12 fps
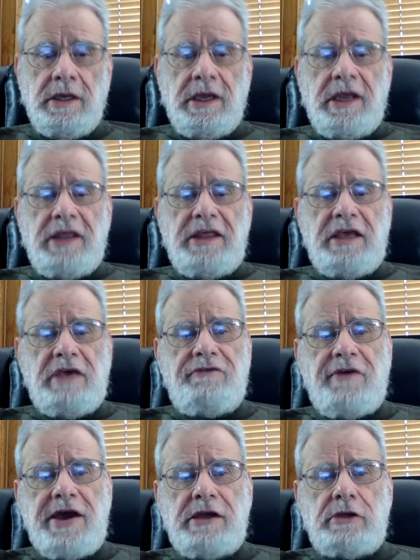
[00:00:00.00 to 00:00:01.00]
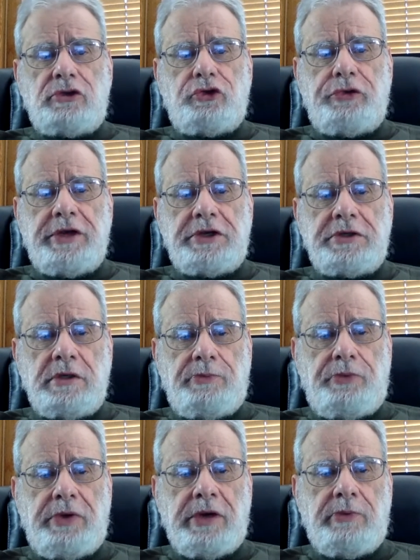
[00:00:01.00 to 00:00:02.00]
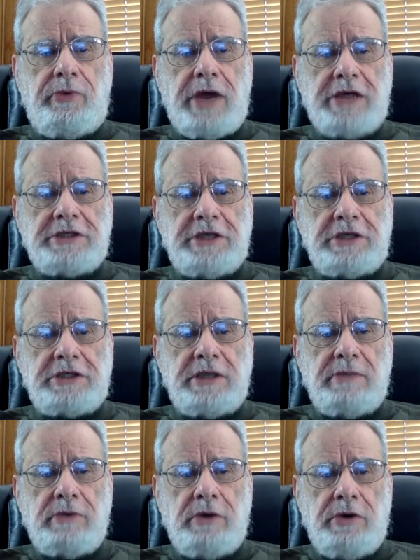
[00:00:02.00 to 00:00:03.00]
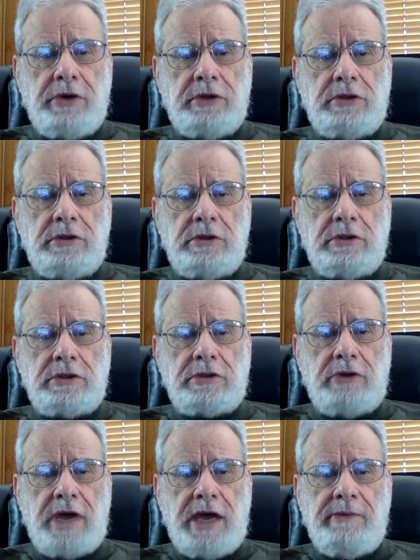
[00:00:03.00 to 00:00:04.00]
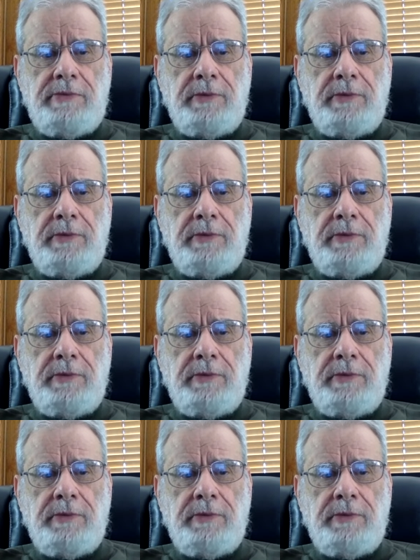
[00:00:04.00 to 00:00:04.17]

The final traditional printing process I'm going to describe